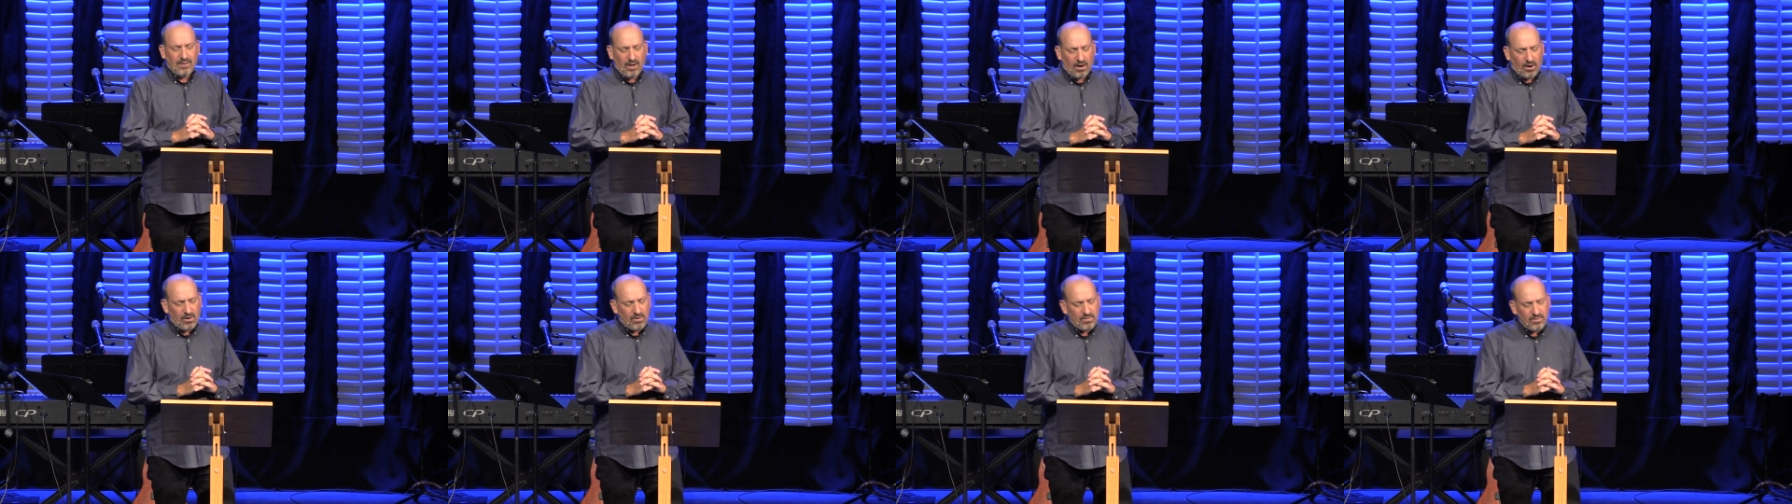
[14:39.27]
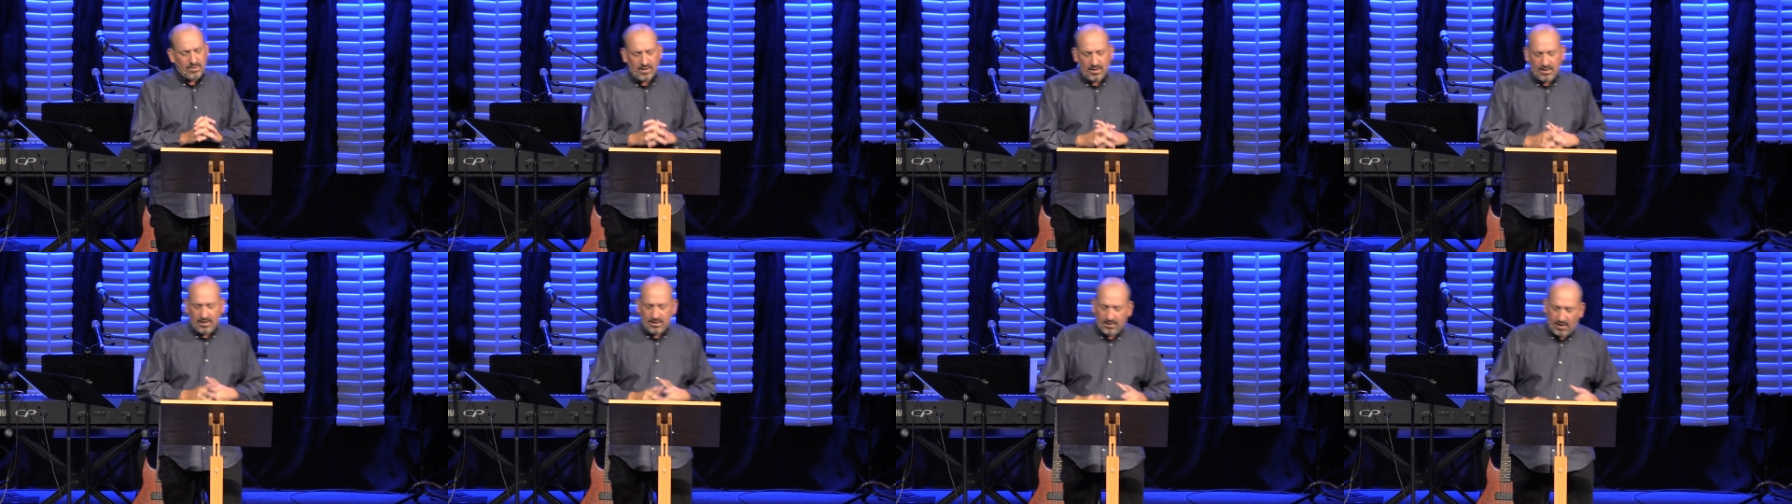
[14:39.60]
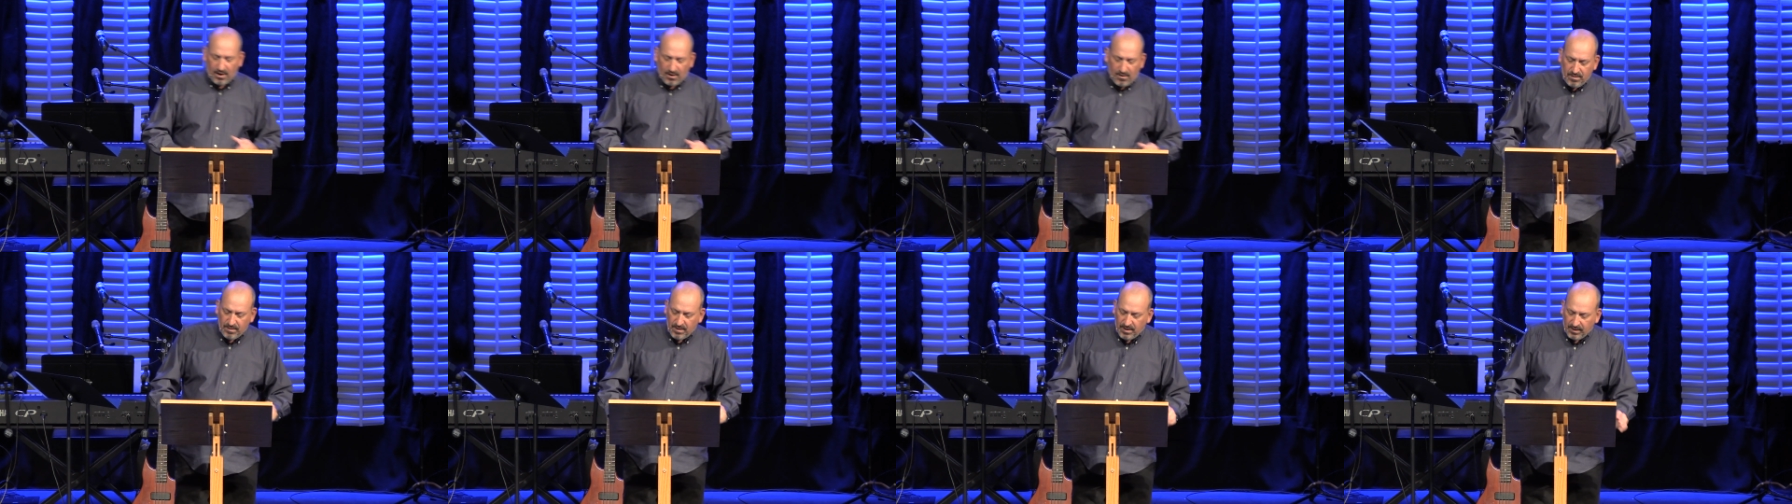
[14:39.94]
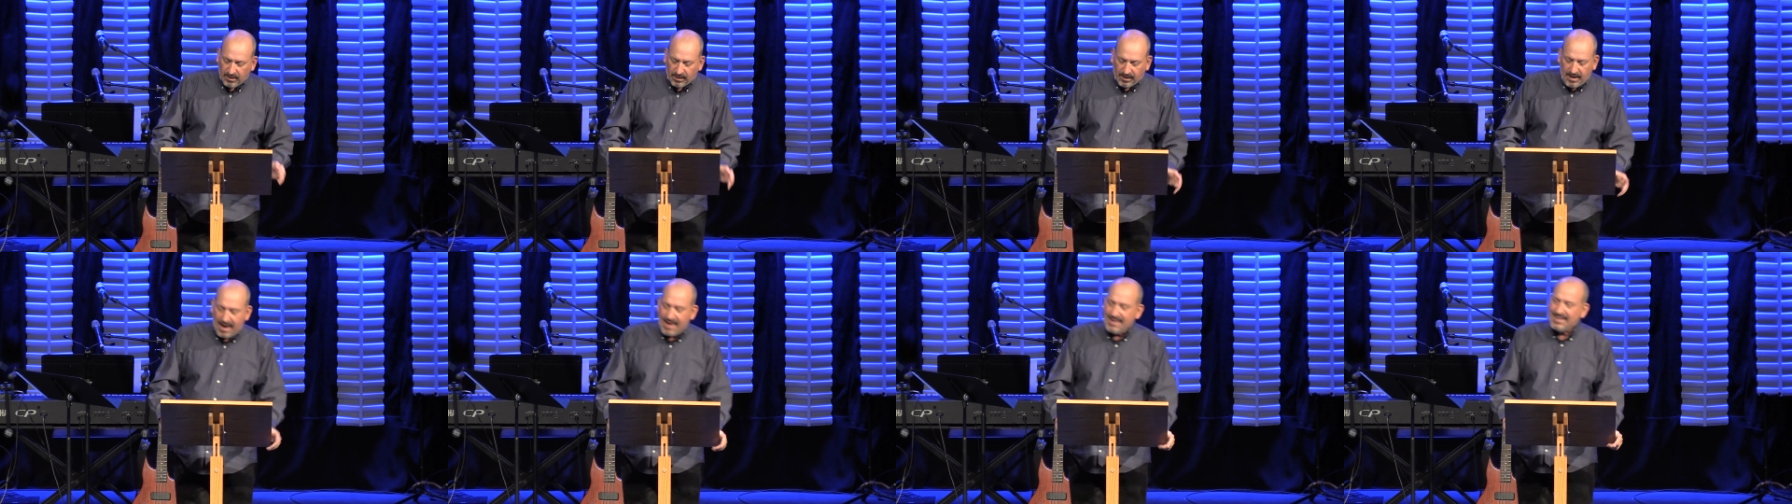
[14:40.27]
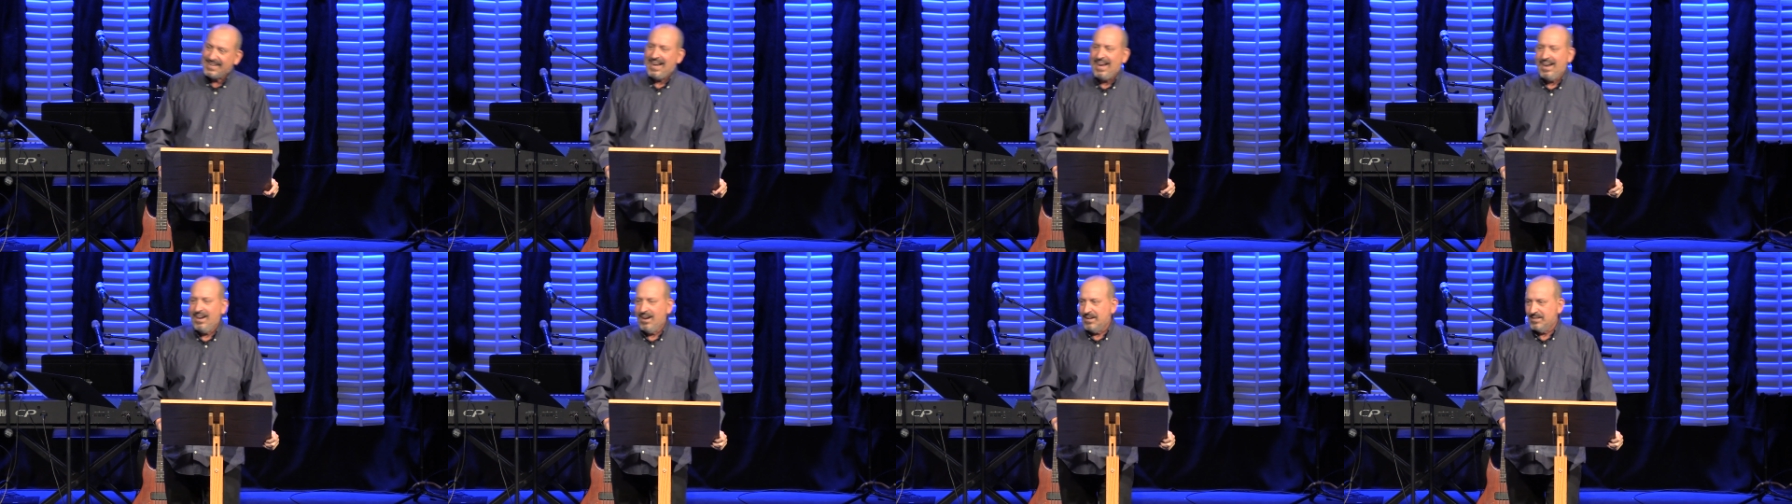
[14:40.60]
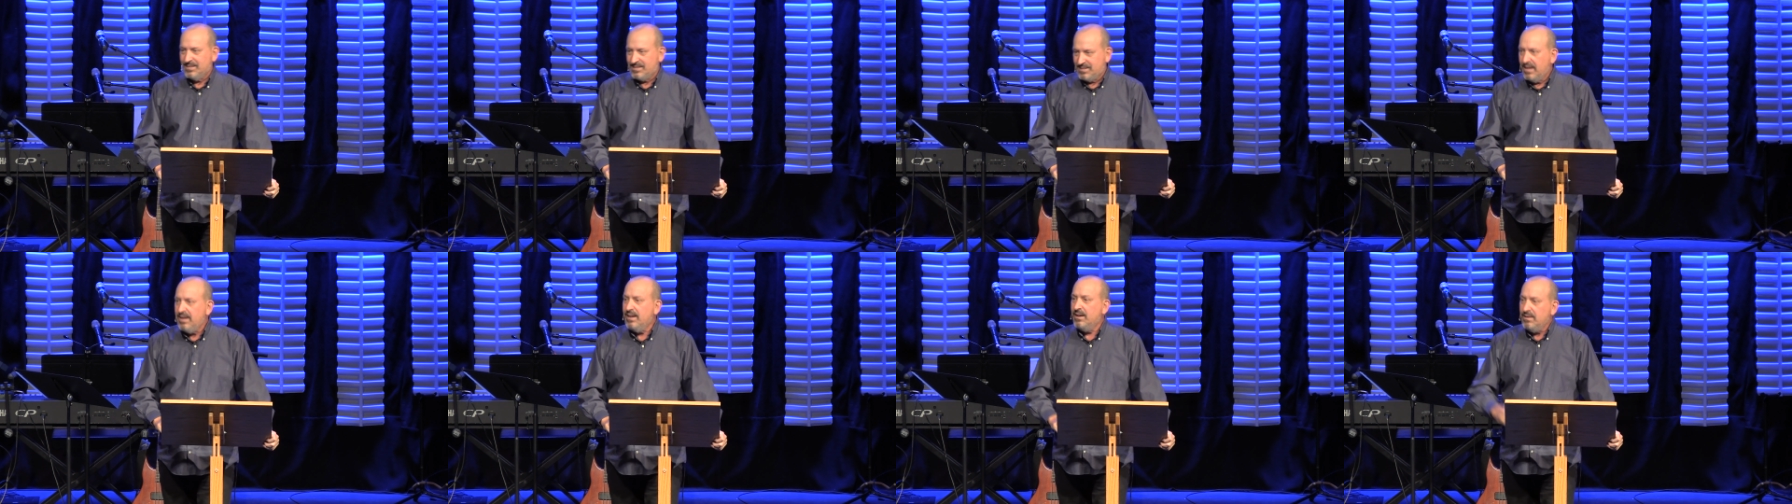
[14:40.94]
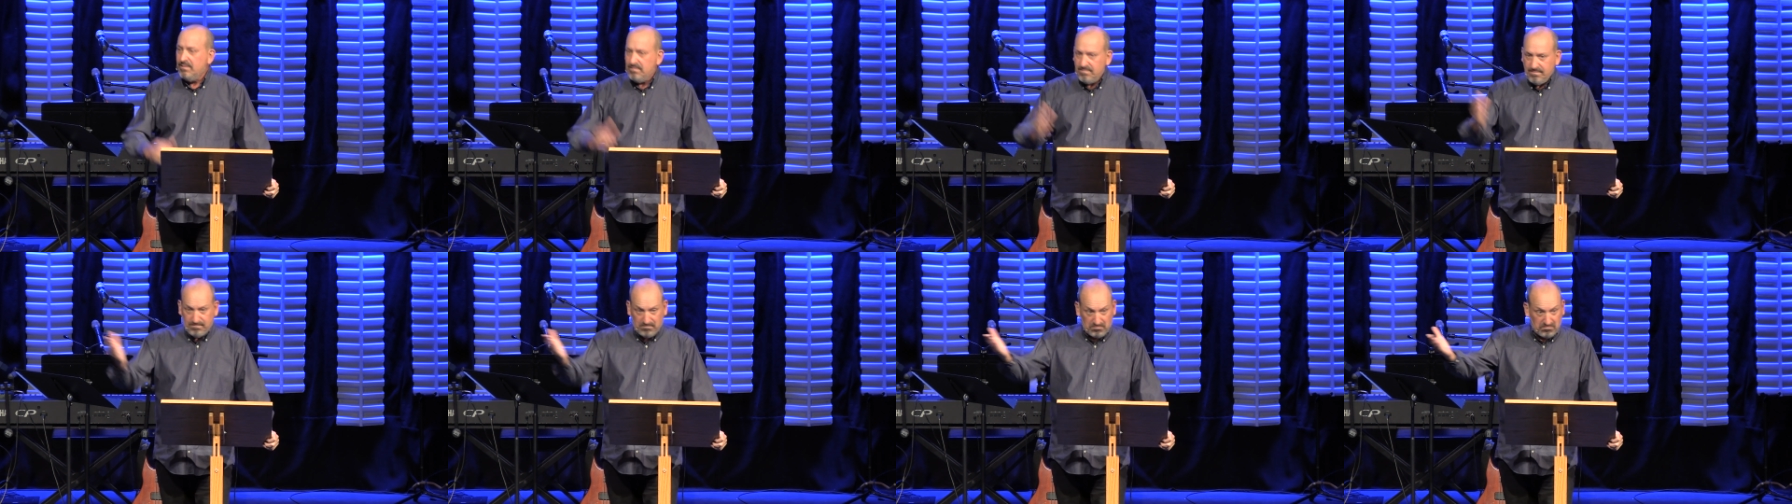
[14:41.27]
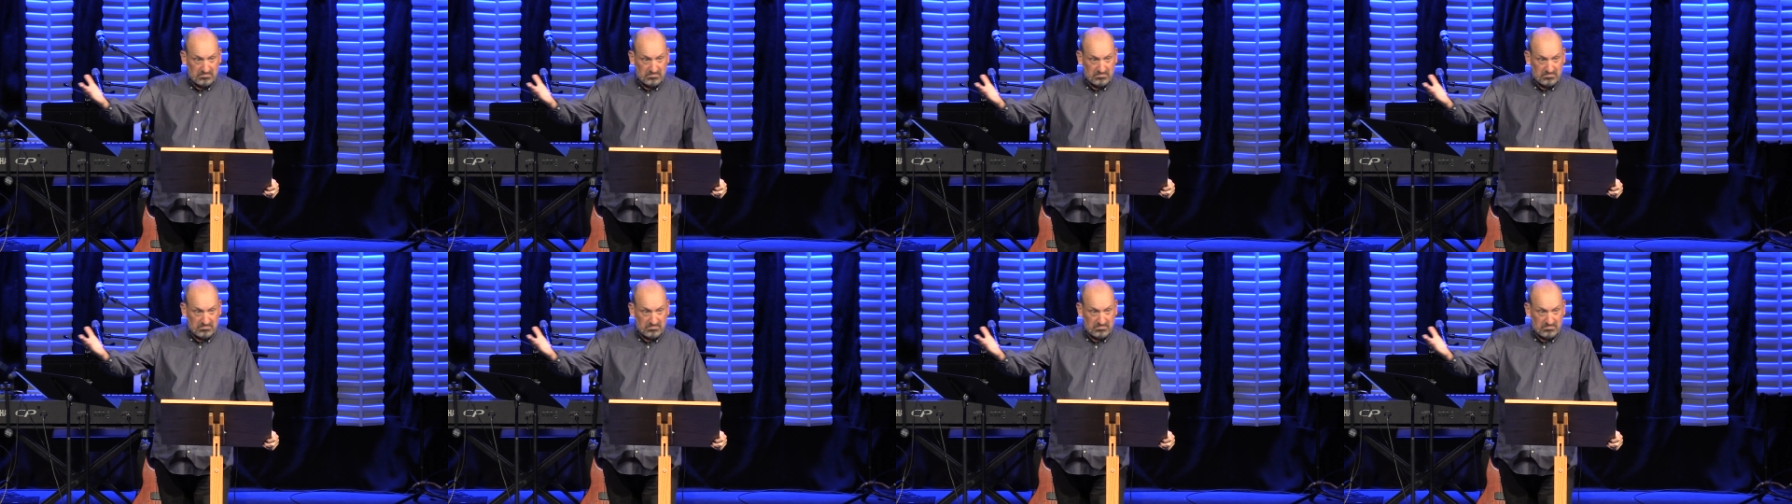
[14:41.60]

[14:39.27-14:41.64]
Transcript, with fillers: No, no, God cannot sin,